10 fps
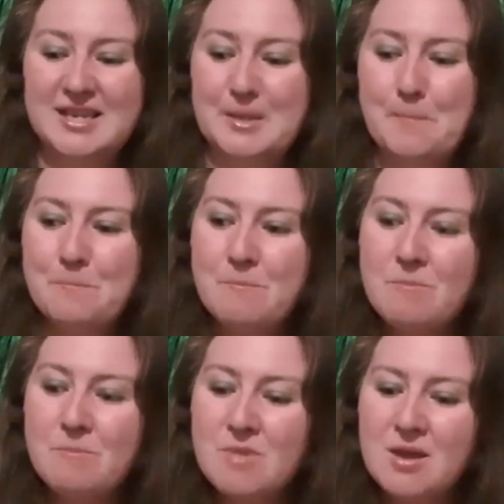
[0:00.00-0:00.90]
putting
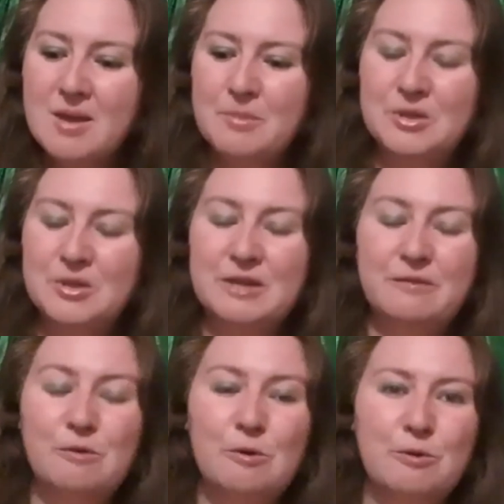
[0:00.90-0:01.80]
forth a
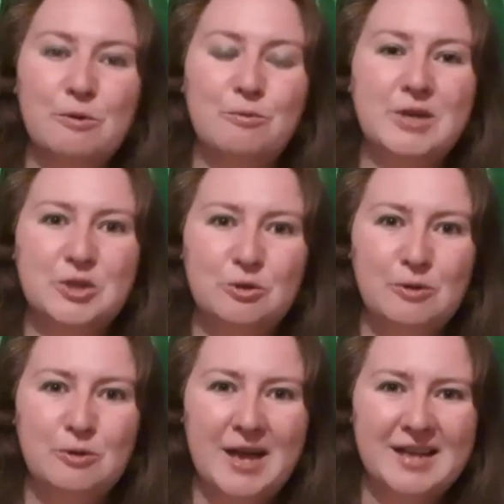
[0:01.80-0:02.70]
ritual and
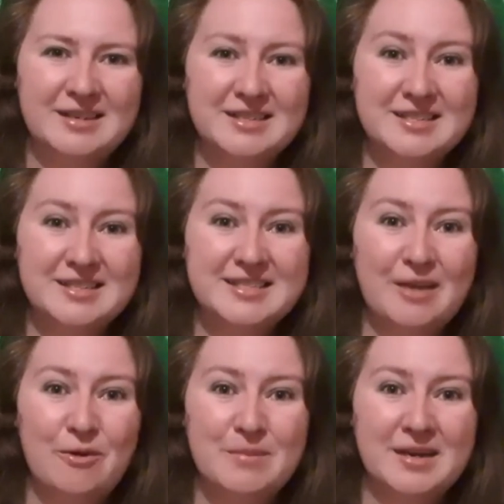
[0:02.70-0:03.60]
ceremony in
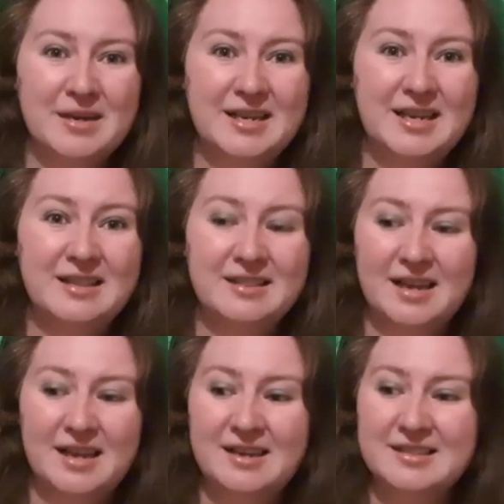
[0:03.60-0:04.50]
thanks and
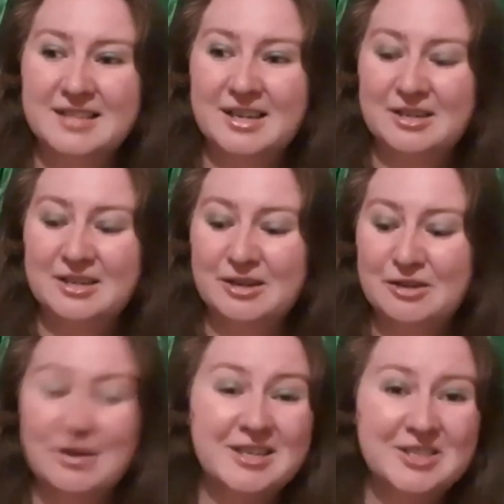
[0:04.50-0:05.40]
gratitude, and
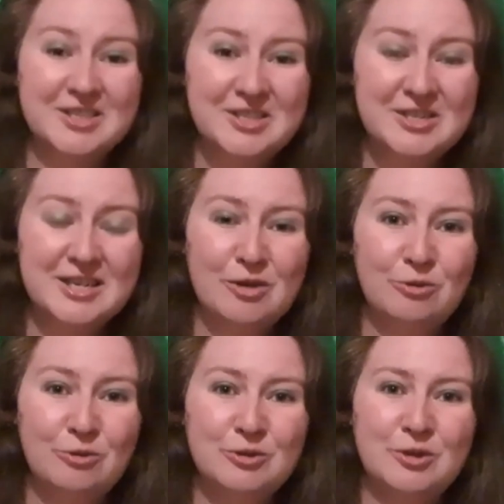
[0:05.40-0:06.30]
also to
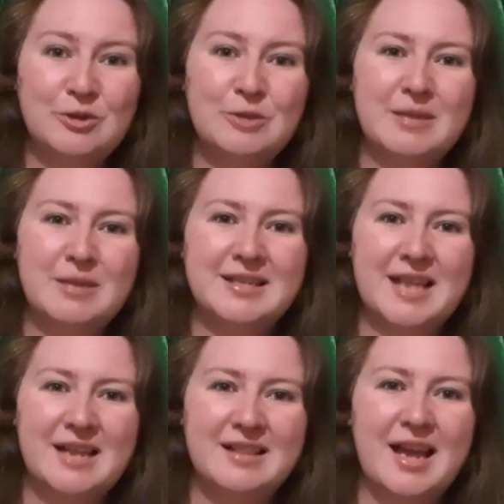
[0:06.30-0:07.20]
maintain the
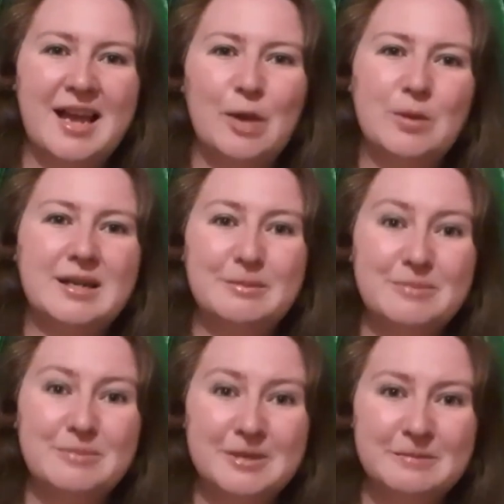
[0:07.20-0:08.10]
equilibrium
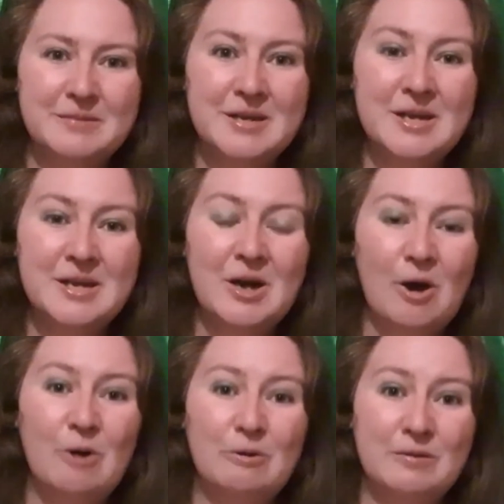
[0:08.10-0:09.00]
of
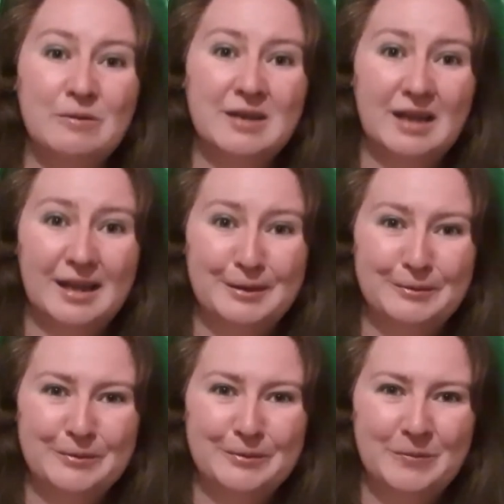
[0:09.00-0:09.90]
life.
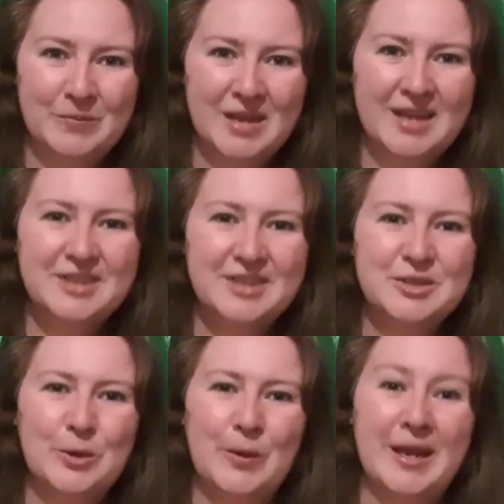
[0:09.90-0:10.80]
So here are my
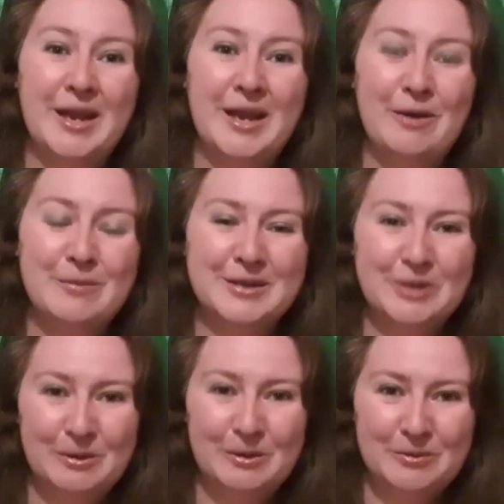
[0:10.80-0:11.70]
top 3 tips for
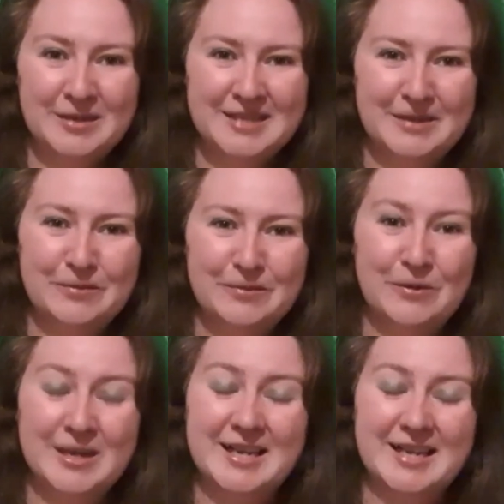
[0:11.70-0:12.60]
connecting with
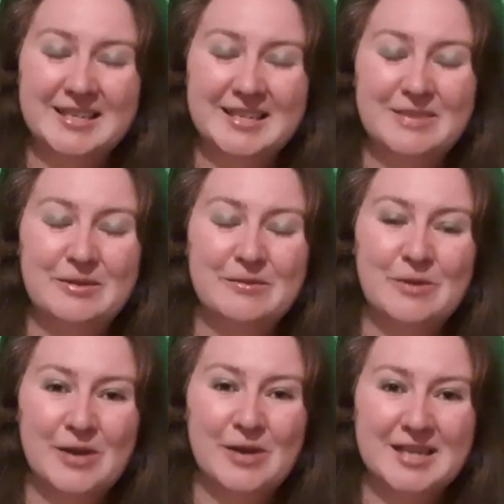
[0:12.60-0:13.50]
Goddess
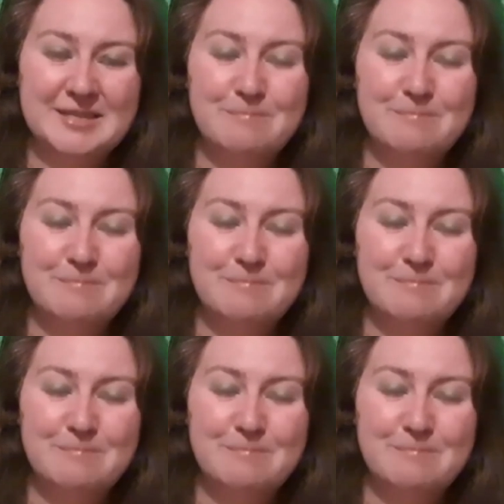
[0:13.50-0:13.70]
Ma'at.